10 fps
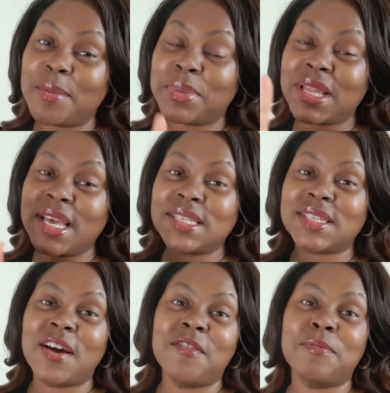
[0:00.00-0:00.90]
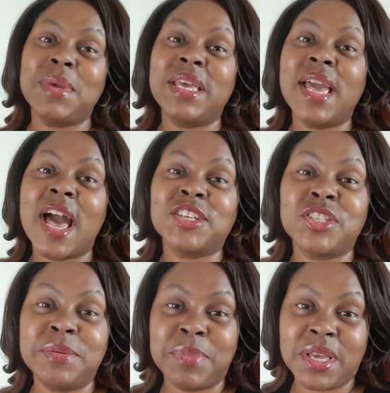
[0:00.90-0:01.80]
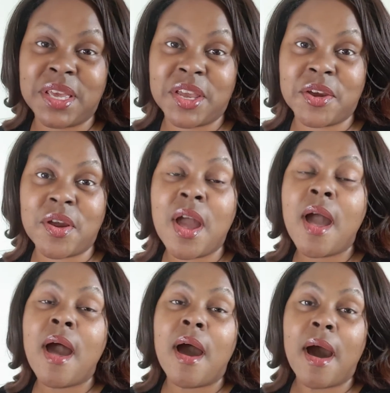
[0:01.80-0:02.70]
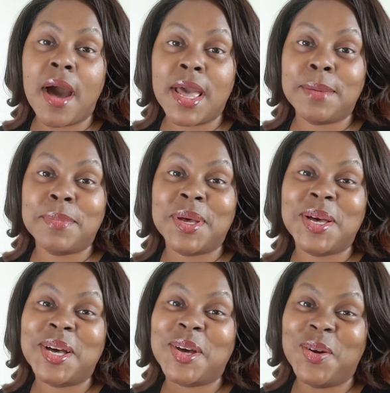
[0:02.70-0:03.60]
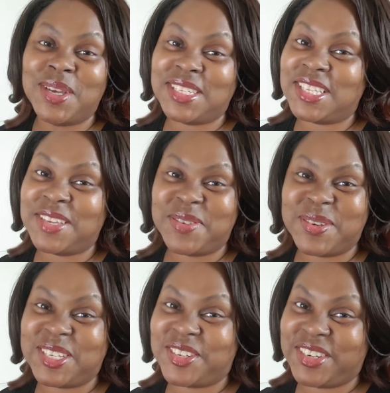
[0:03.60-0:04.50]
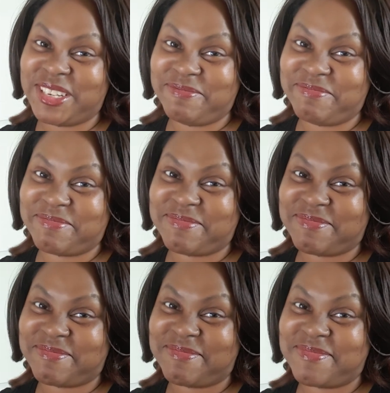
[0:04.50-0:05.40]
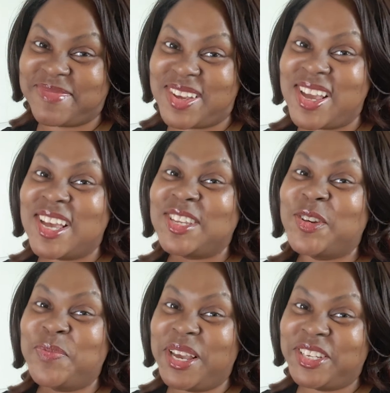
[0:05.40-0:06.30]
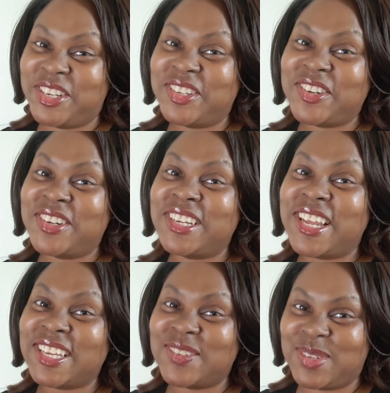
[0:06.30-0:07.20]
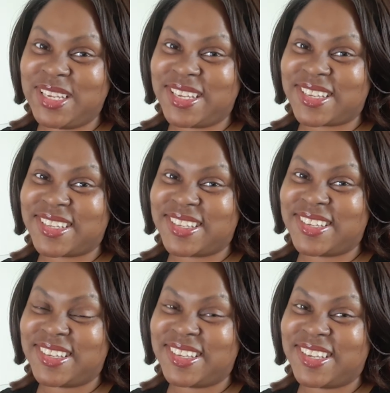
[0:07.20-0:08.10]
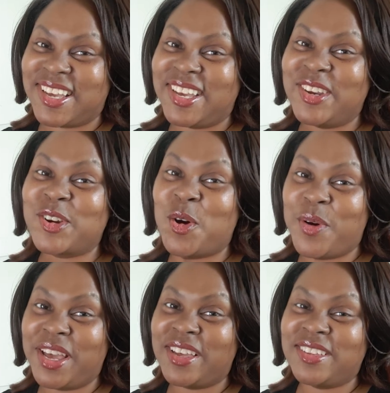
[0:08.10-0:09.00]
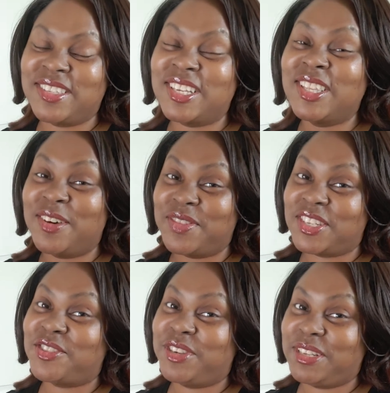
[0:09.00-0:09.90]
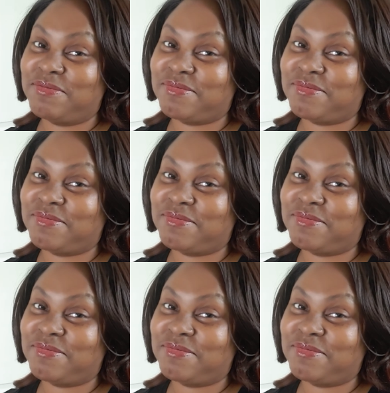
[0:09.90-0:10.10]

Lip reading: place of me actually being here, I'm going to leave you a treat. So make sure you turn in next week. You're going to love this treat.